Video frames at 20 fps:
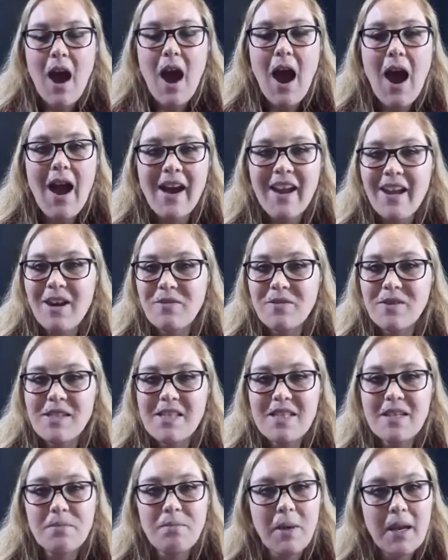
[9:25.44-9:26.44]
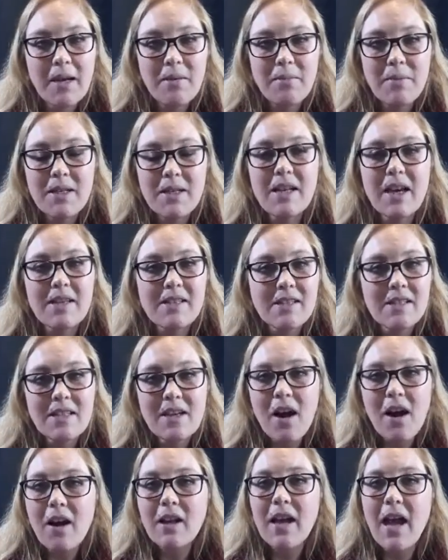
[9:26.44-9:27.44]
I have seen babies as
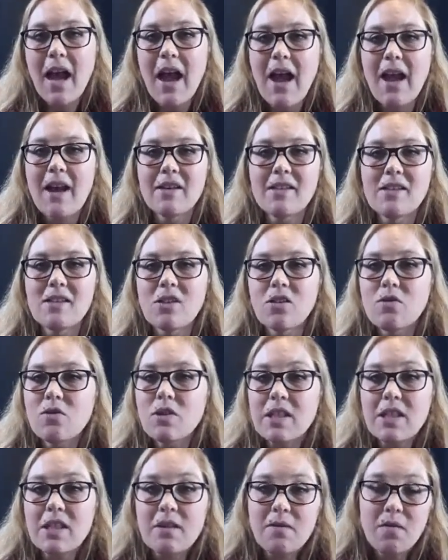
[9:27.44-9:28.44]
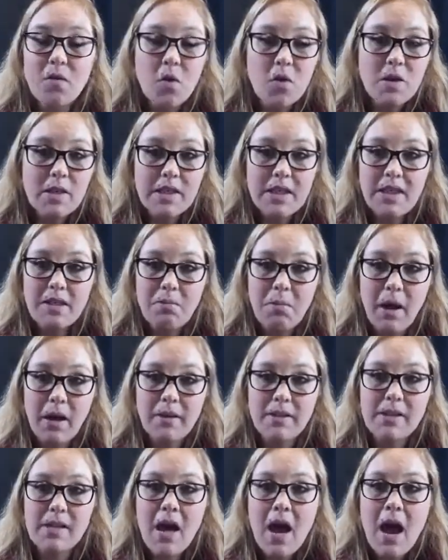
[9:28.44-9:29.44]
young as 13, 14
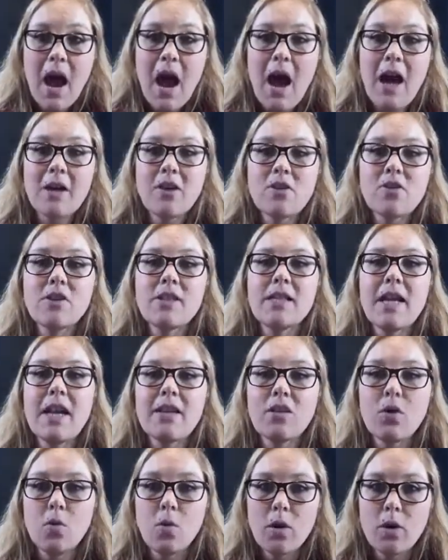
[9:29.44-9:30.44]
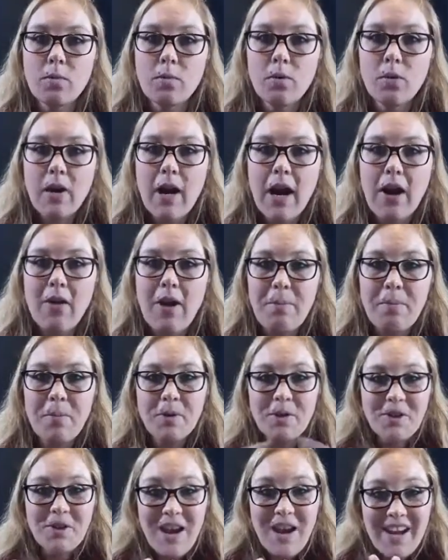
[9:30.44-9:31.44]
months understand the word prayer and
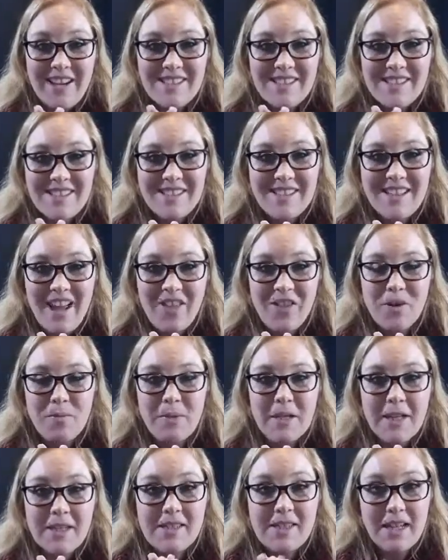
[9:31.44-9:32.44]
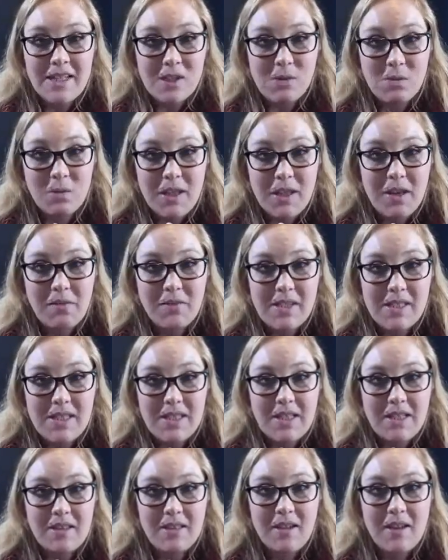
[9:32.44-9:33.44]
put their hands together because that's what they've
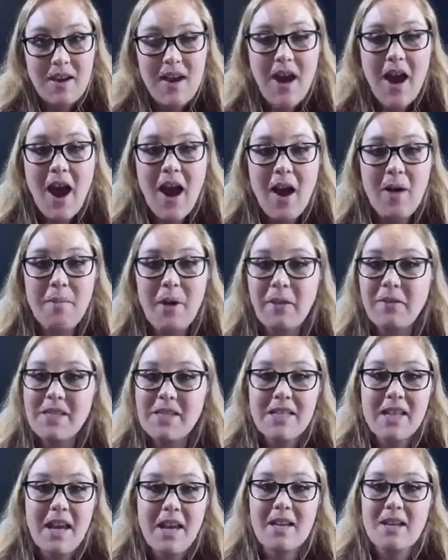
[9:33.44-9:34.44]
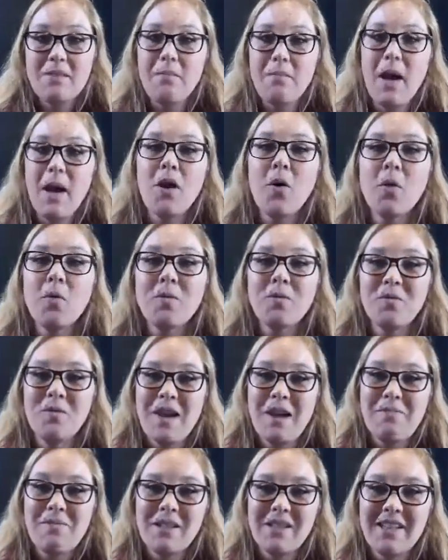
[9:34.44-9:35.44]
seen. I've seen that in my own
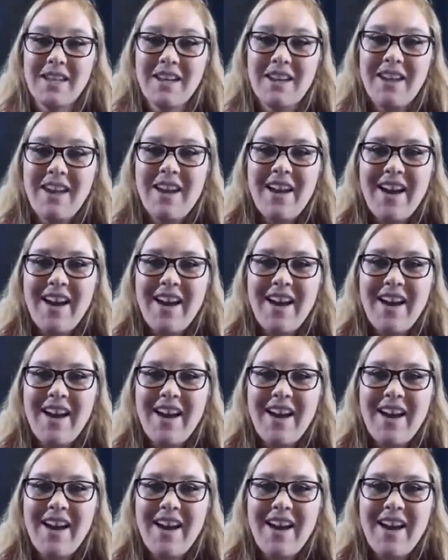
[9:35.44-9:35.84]
family.